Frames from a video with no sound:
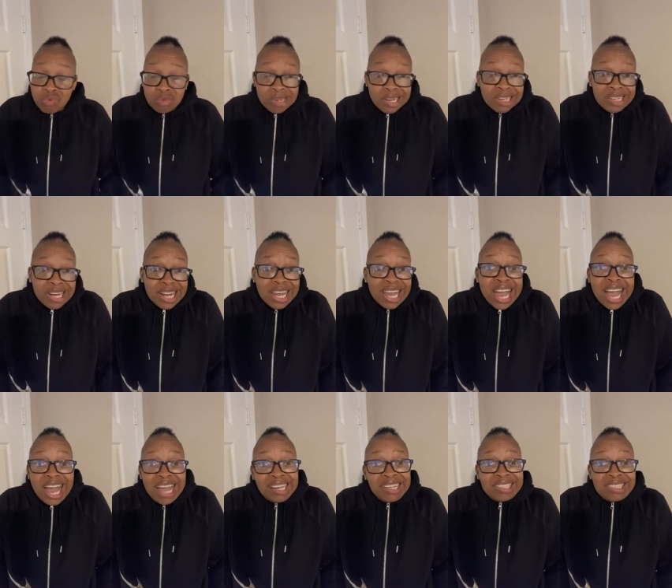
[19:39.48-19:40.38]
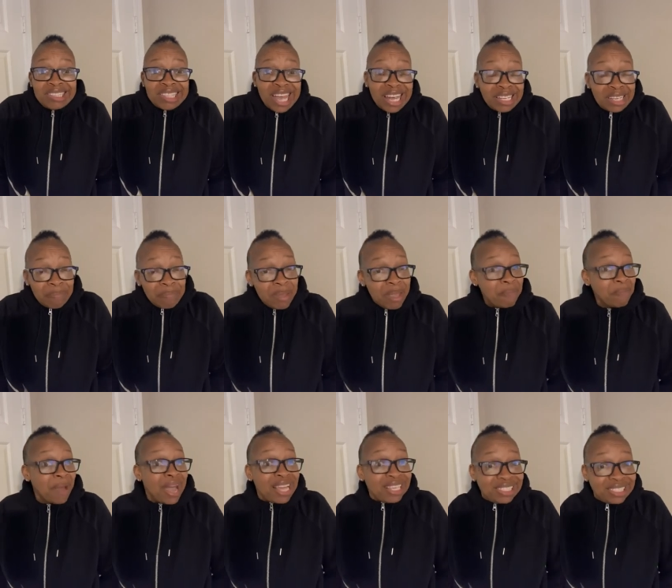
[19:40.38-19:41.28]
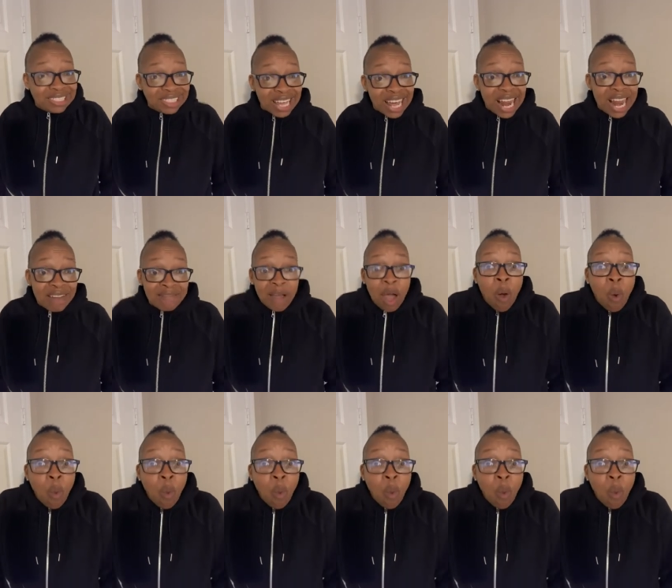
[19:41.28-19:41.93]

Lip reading: the day I decide to be myself,